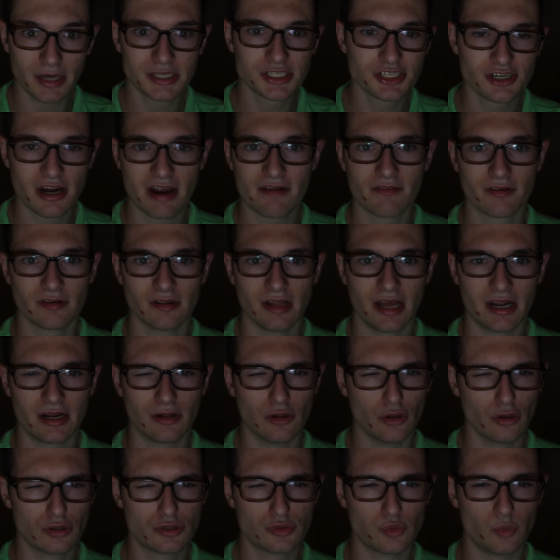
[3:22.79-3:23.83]
driver like
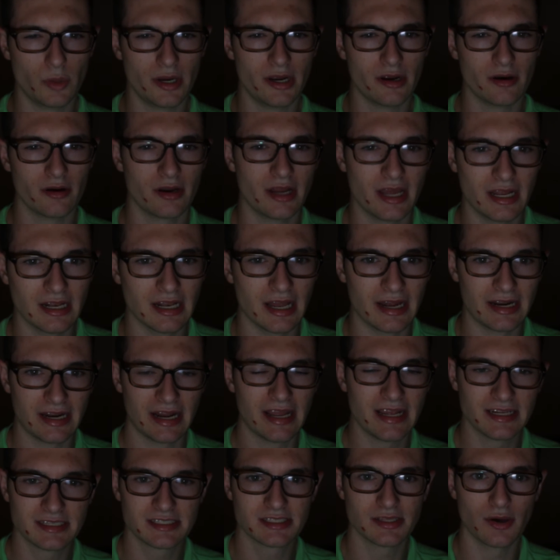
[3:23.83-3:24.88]
looked weird and like
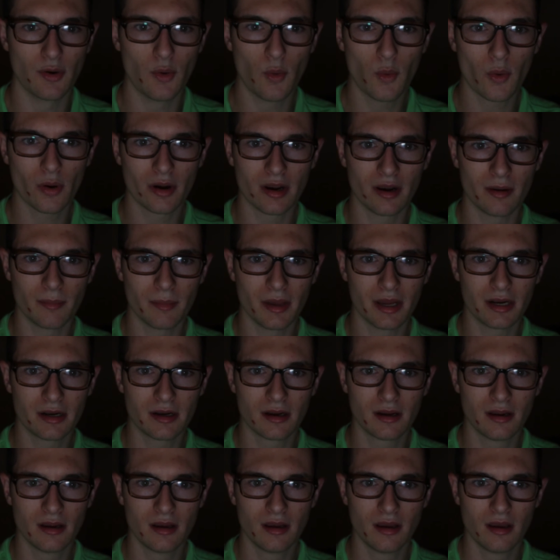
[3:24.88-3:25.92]
hits the horn, and I'm like,
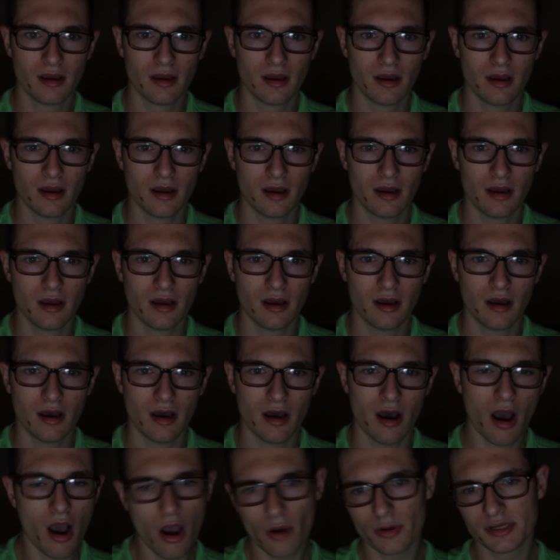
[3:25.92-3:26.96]

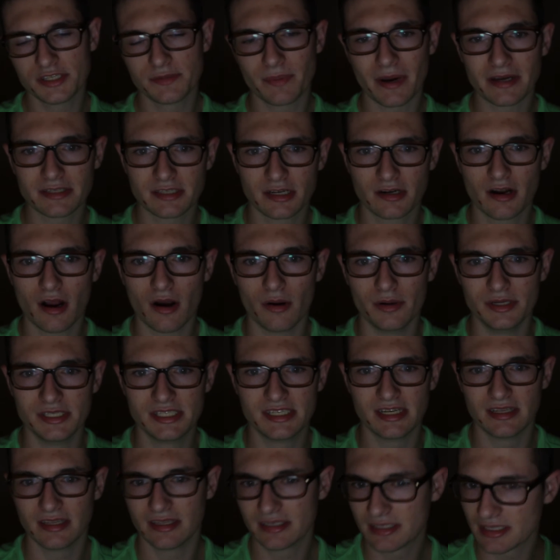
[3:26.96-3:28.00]
oh, he's about to go.
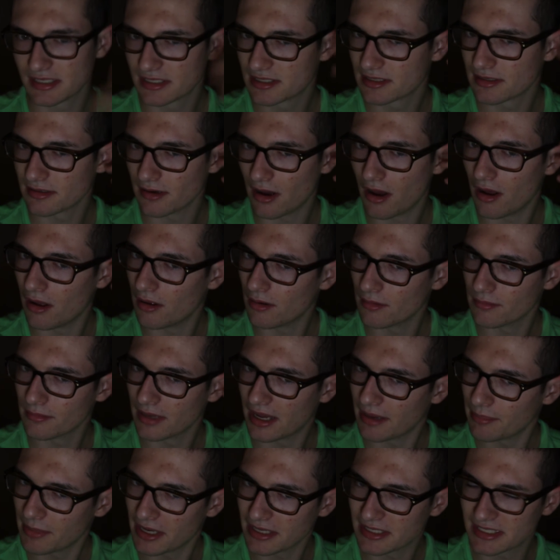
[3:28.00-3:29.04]
This is all.
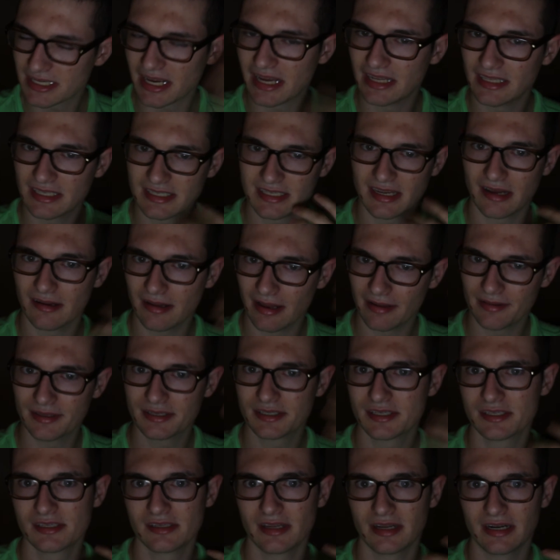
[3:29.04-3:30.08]
I'm not saying this out loud. This
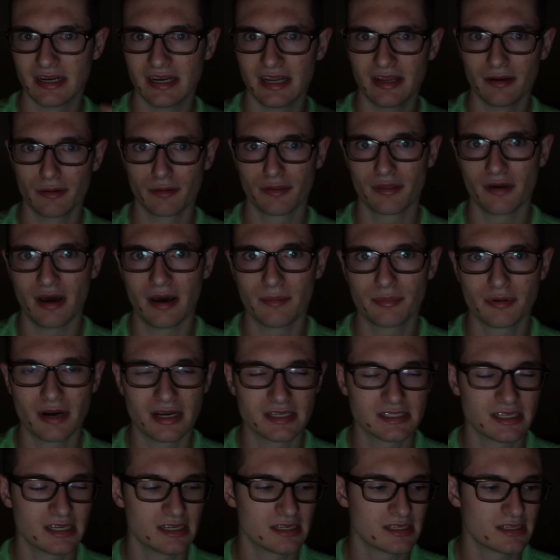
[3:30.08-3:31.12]
is like an inner thought
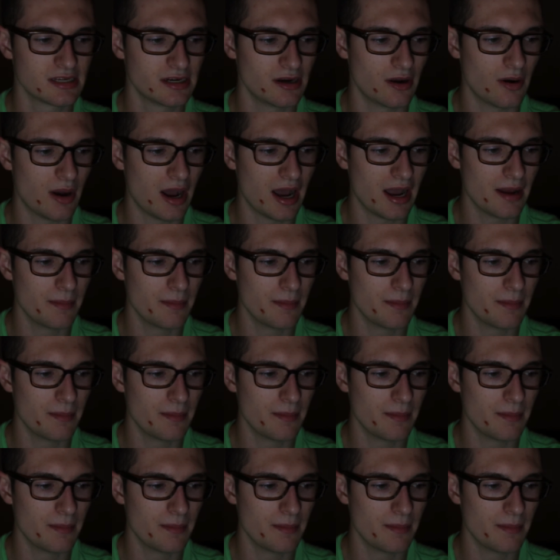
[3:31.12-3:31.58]
process. You know,